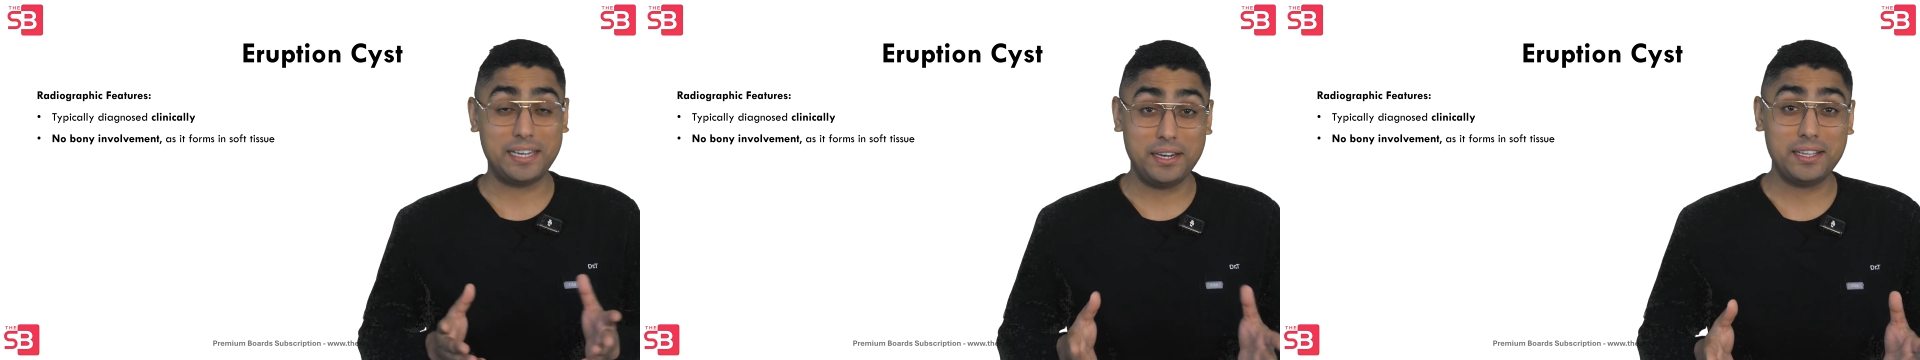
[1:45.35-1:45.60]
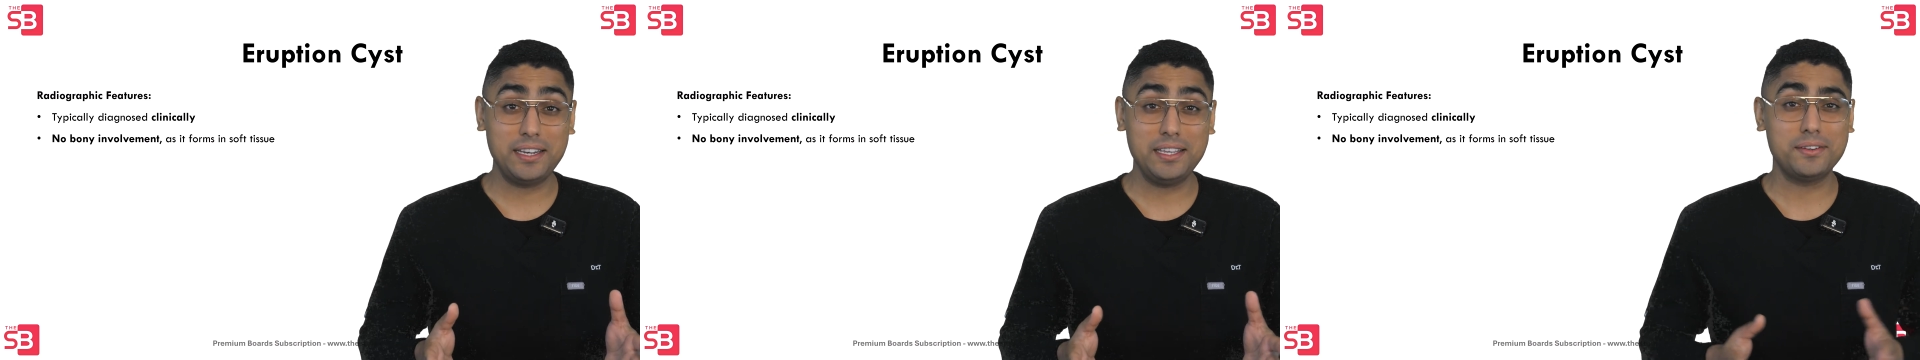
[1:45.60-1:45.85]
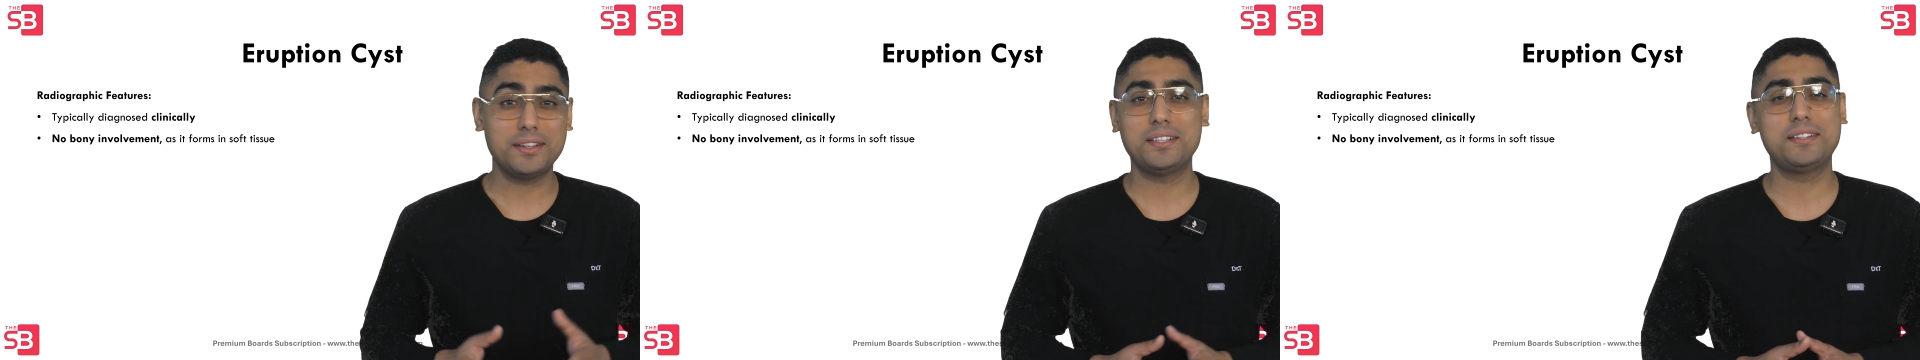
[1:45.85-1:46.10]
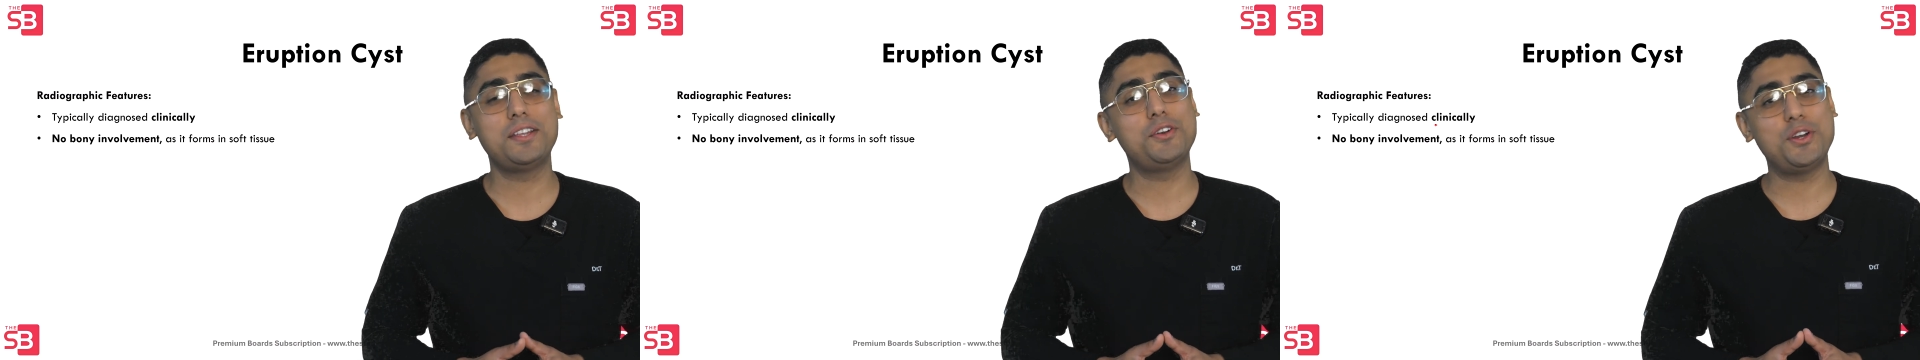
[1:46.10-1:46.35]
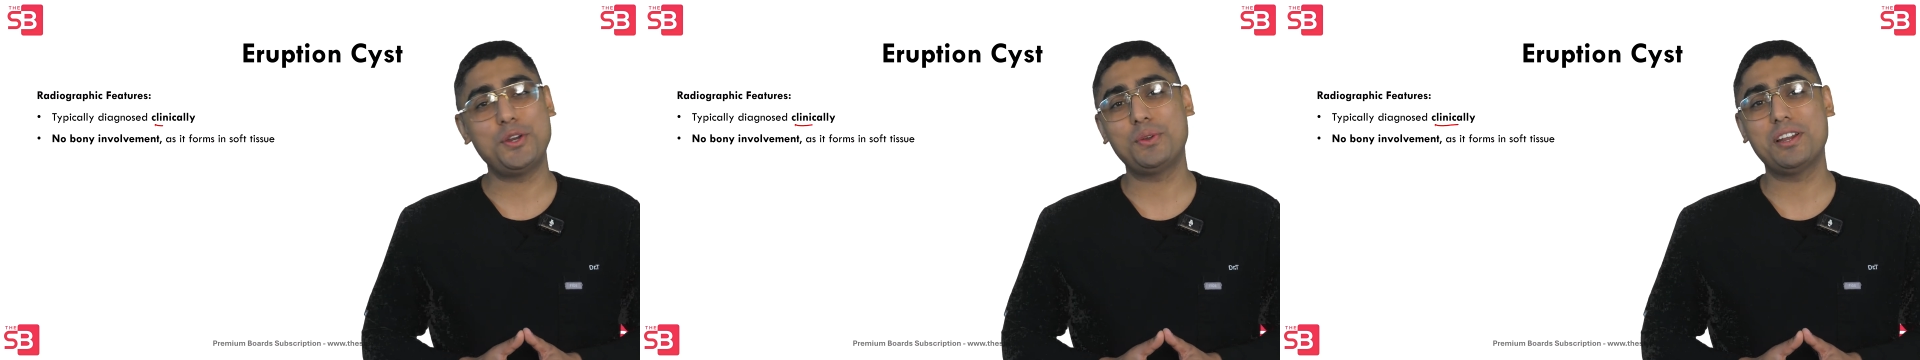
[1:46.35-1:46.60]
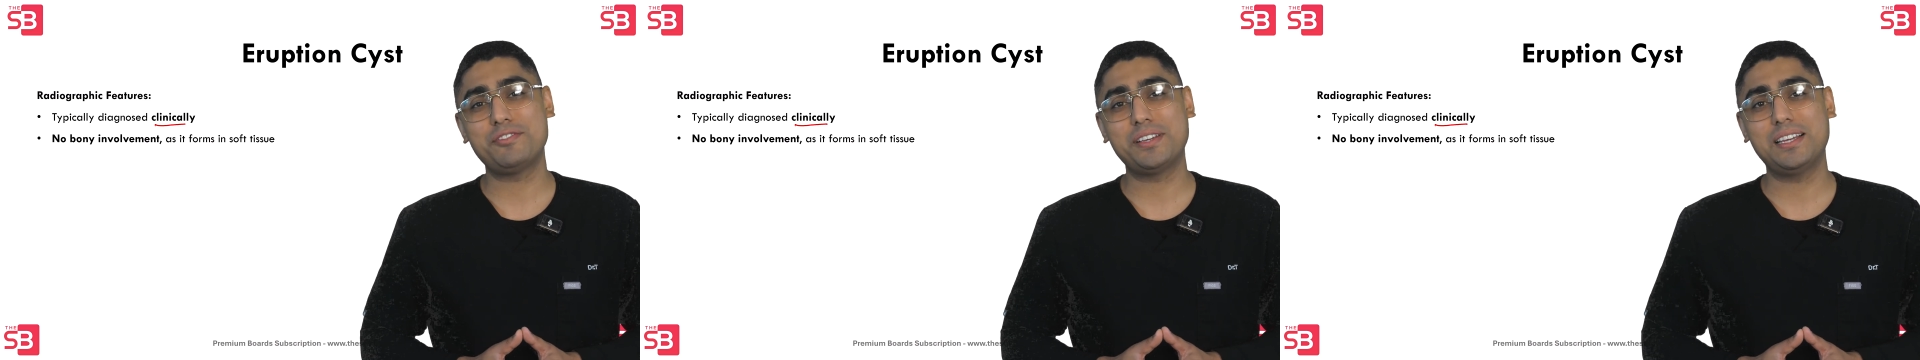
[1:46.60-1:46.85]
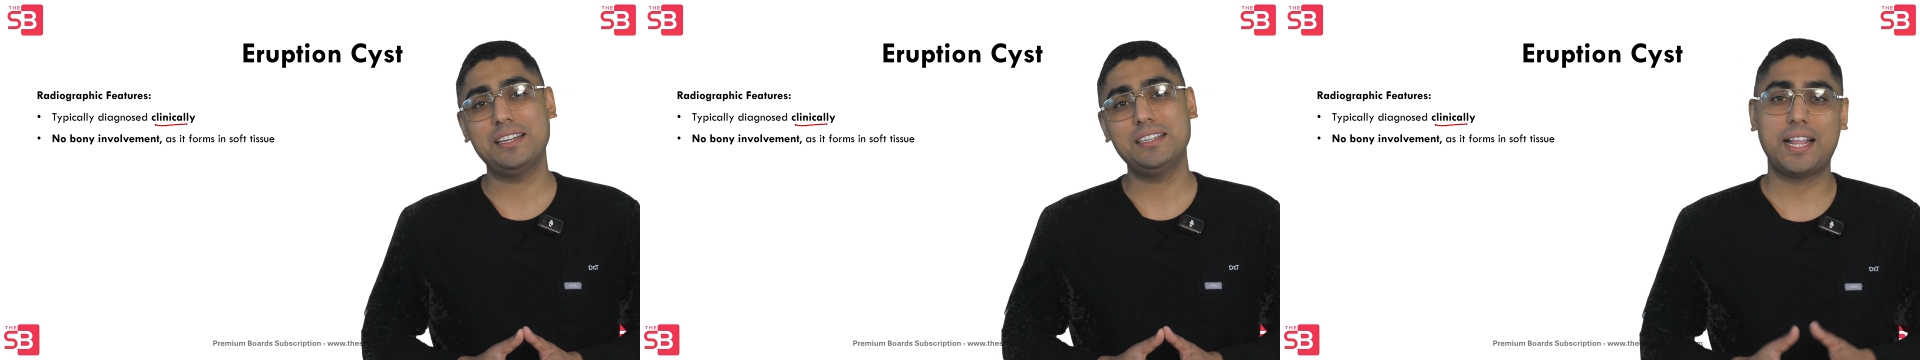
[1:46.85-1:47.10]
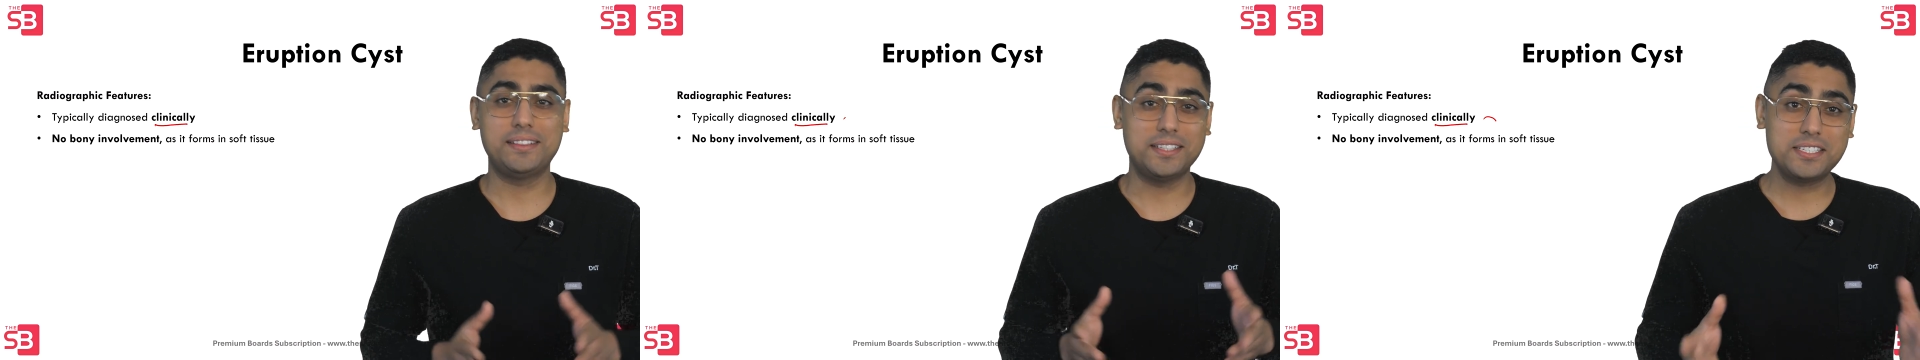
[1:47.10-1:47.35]
clinically rather than radiographically.
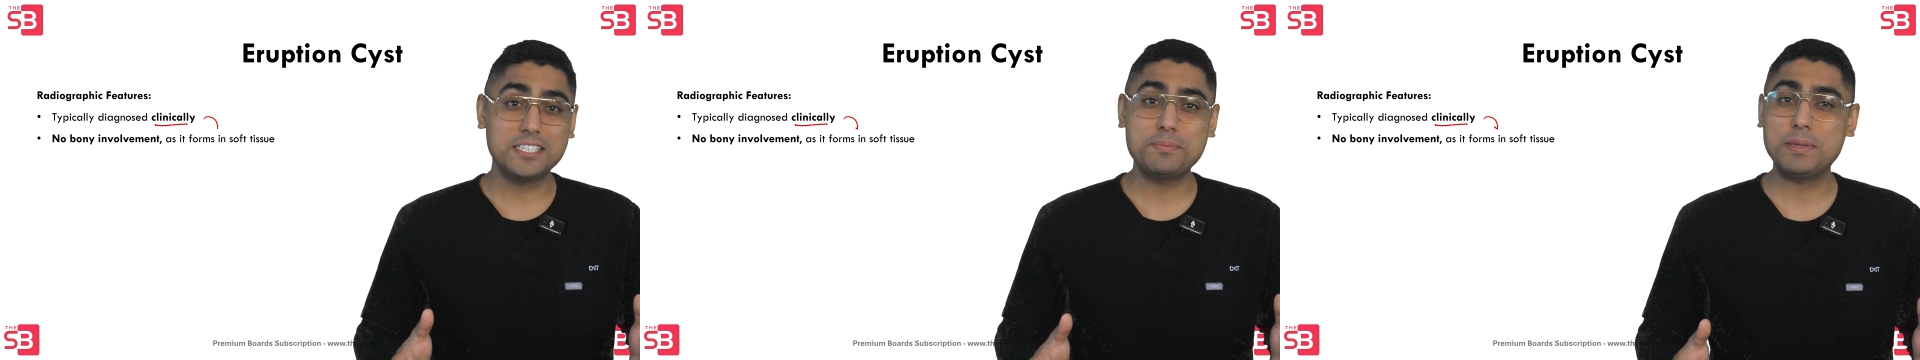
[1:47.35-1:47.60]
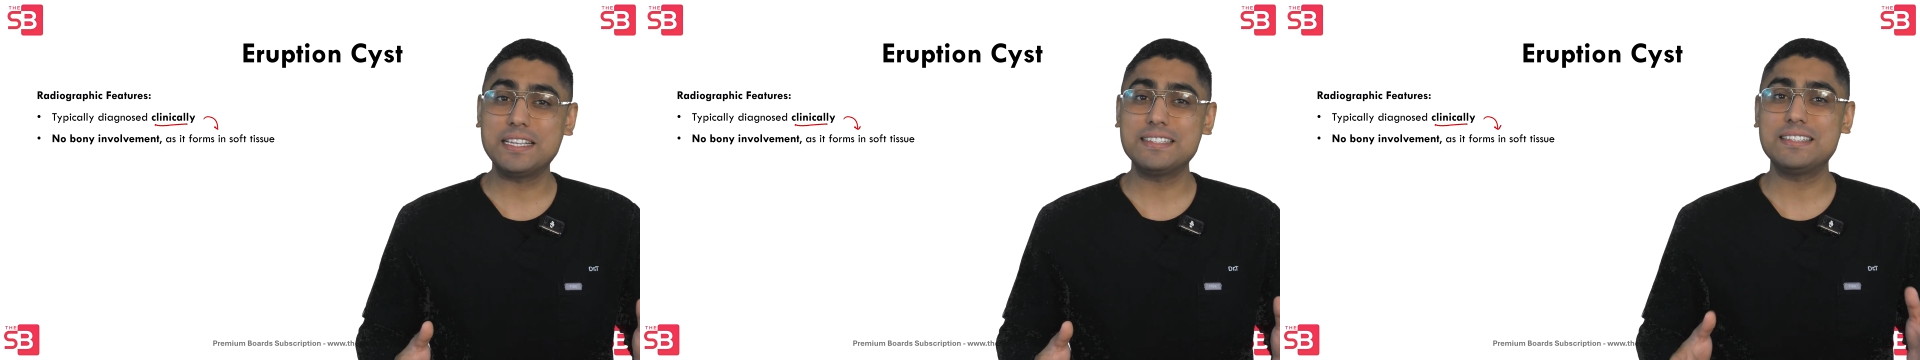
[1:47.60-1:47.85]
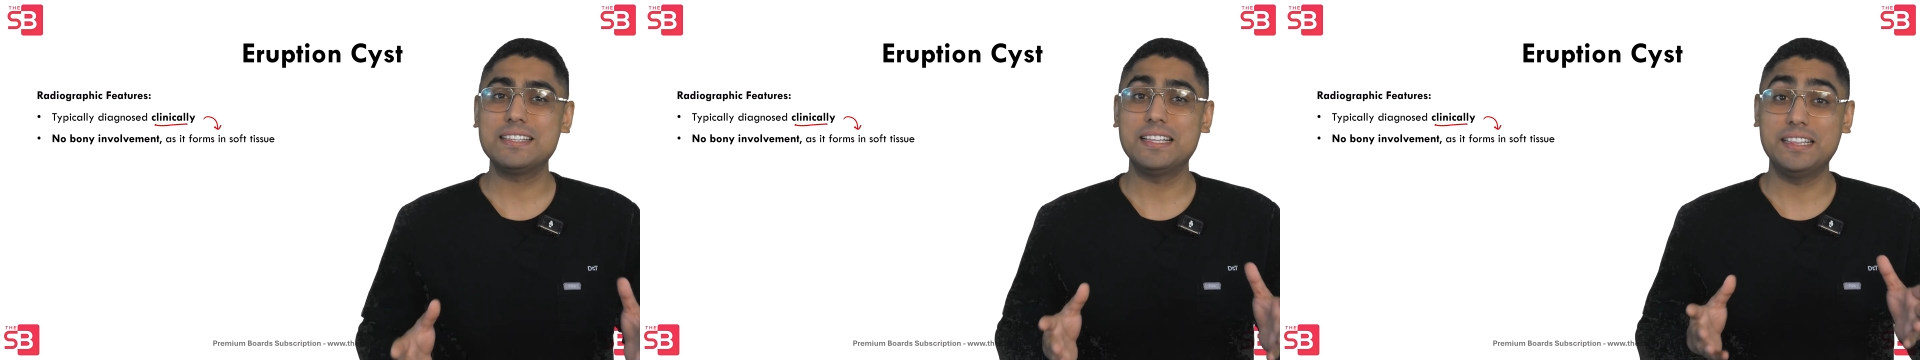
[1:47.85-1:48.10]
And this is because